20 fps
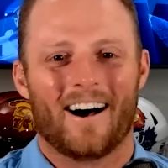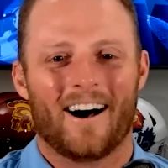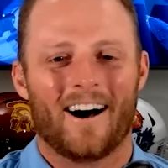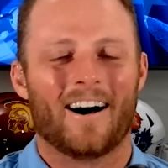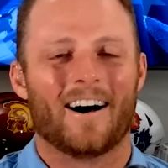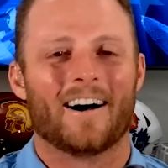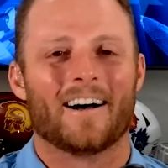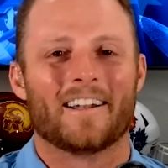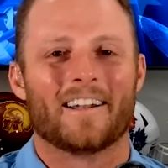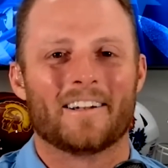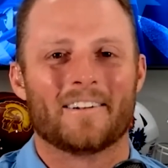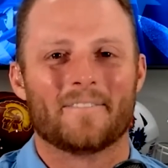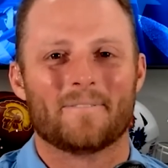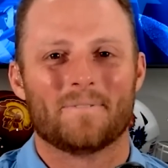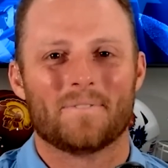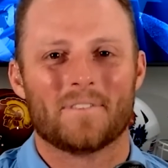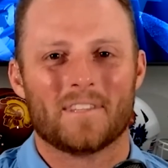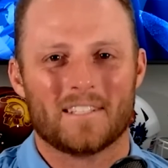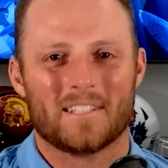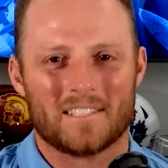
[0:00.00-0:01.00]

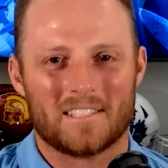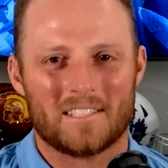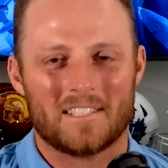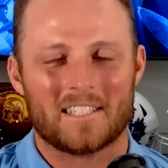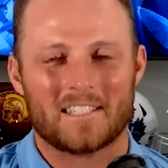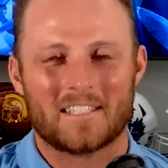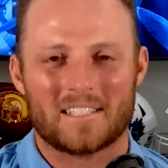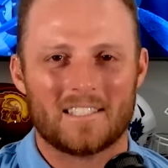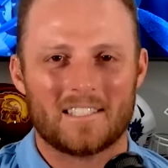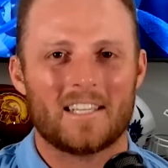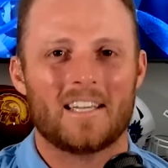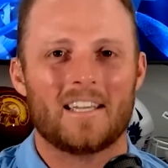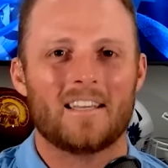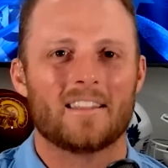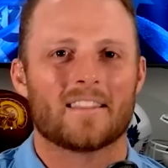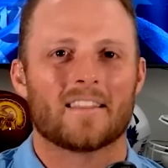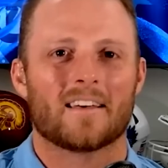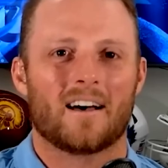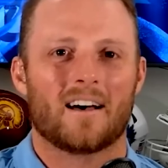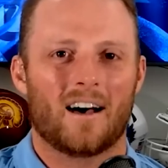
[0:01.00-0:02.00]
on the
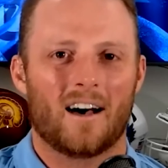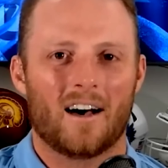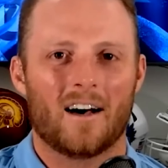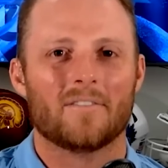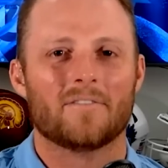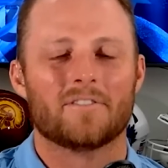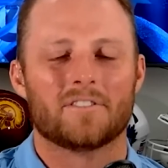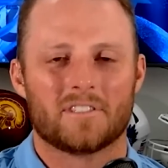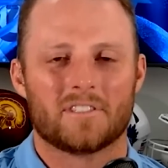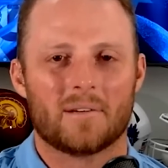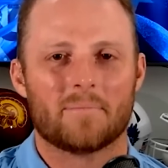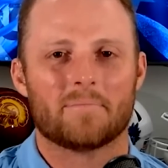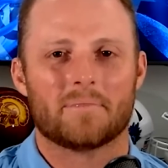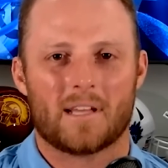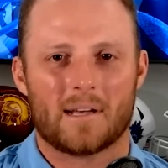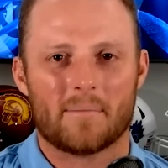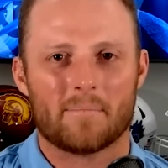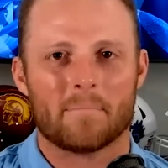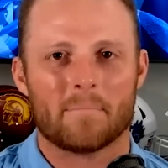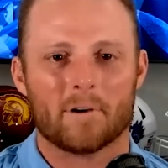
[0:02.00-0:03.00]
sixteenth of
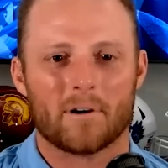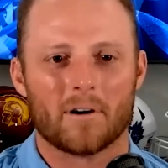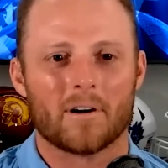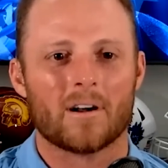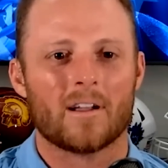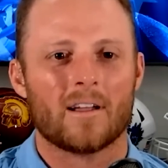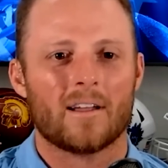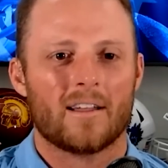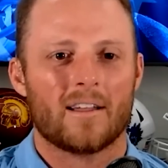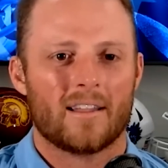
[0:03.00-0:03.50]
September